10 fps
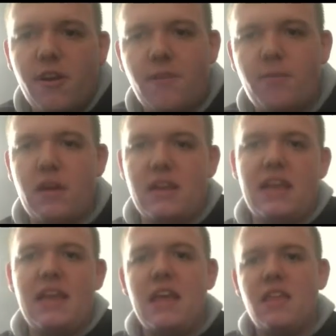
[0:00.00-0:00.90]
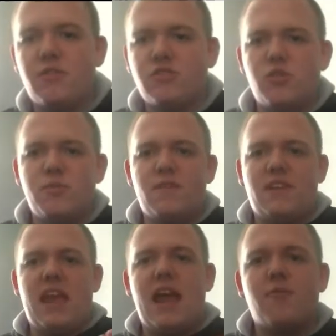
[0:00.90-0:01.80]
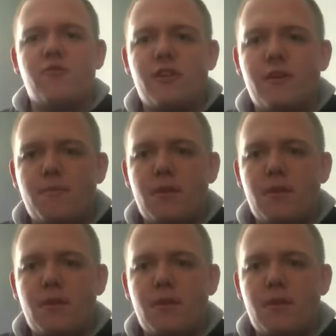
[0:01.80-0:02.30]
everybody, there was a little bit of a camera